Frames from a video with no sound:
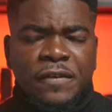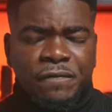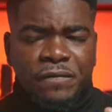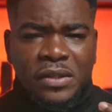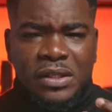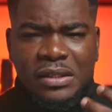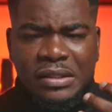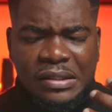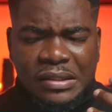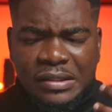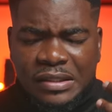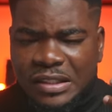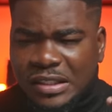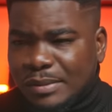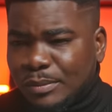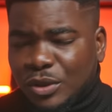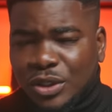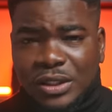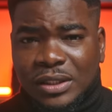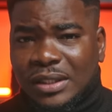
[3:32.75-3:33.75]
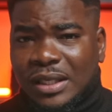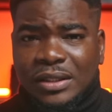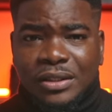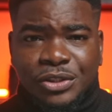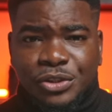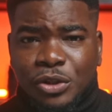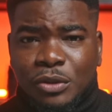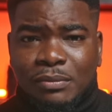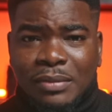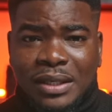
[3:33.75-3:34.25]
If this
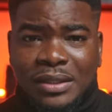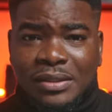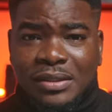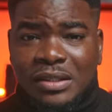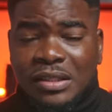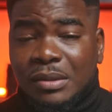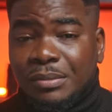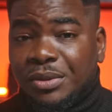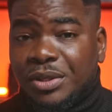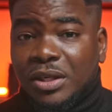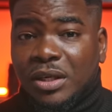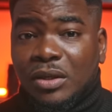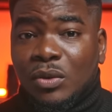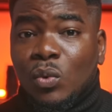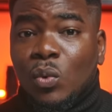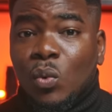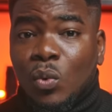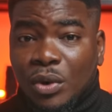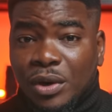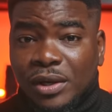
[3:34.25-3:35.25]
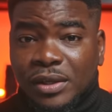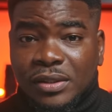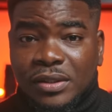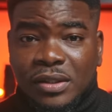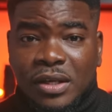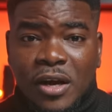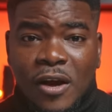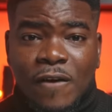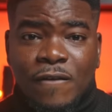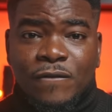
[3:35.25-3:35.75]
demonetization by the C B N
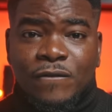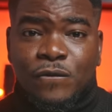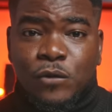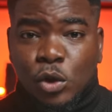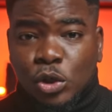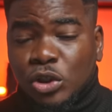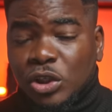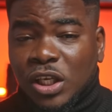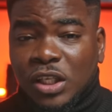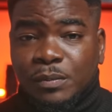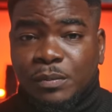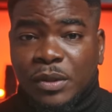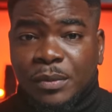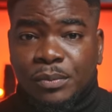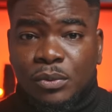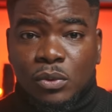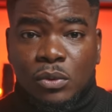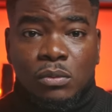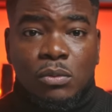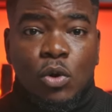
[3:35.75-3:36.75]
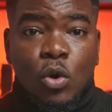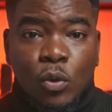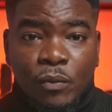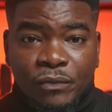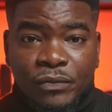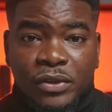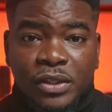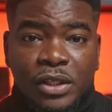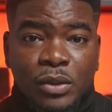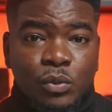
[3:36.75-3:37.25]
works, fraudulent people
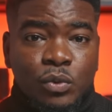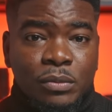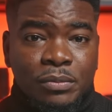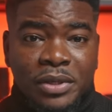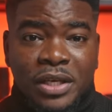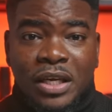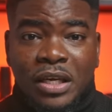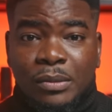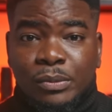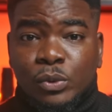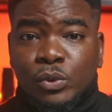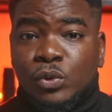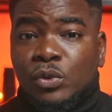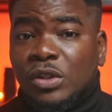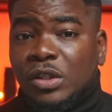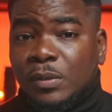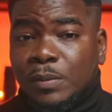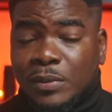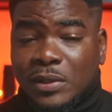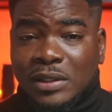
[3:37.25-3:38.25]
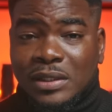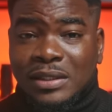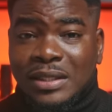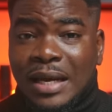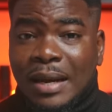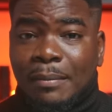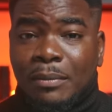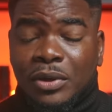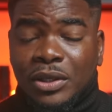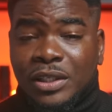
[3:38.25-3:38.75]
hopefully won't be able to deposit
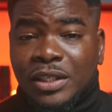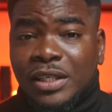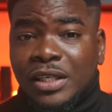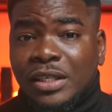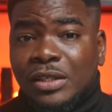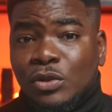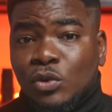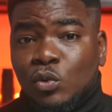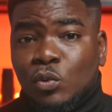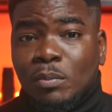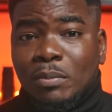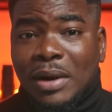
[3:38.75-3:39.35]
that money into